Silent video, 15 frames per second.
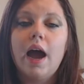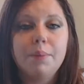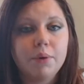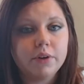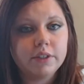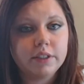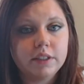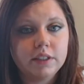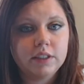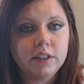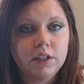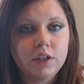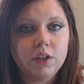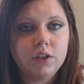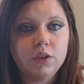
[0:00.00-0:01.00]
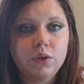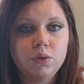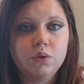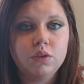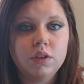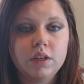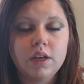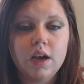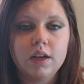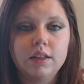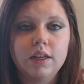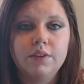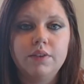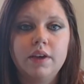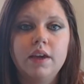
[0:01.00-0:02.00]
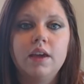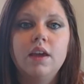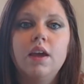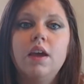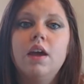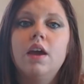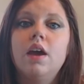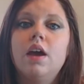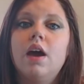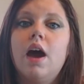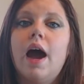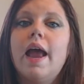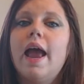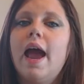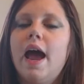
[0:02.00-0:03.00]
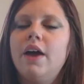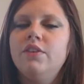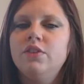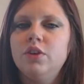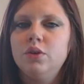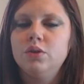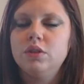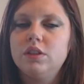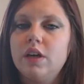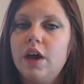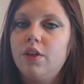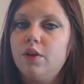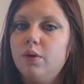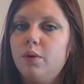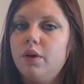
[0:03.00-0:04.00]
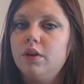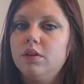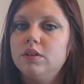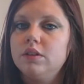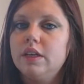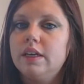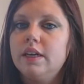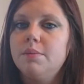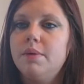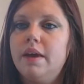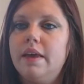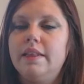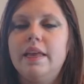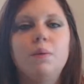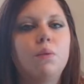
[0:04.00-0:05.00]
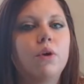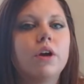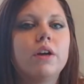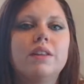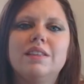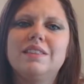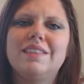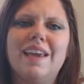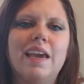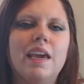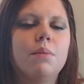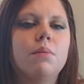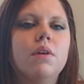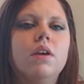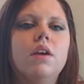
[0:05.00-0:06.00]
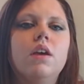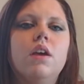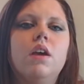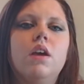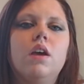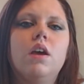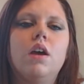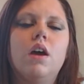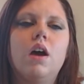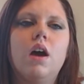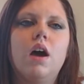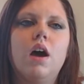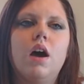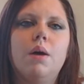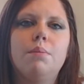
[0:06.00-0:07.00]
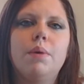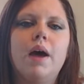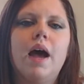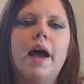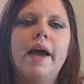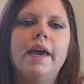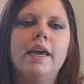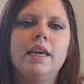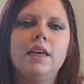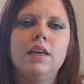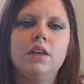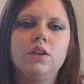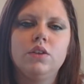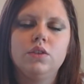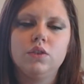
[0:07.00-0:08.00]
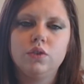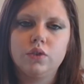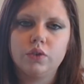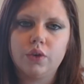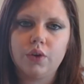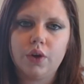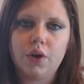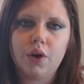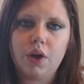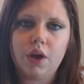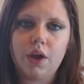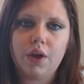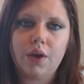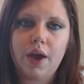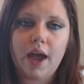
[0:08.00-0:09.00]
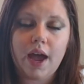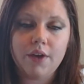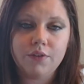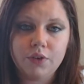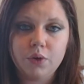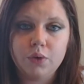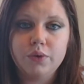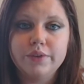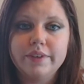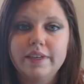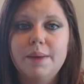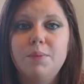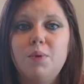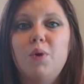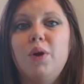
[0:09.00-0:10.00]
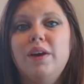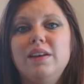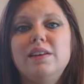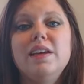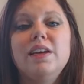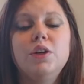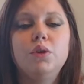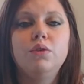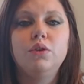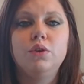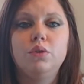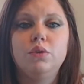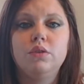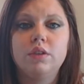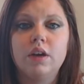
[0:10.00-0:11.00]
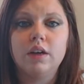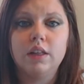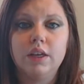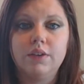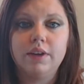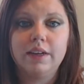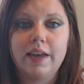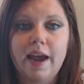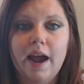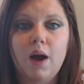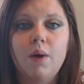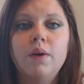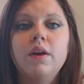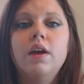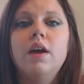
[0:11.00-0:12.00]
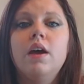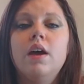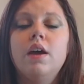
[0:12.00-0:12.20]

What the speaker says: I personally use Young Living. I have used other oils in them, and they work the same, but I have used and I'm going to continue to use Young Living now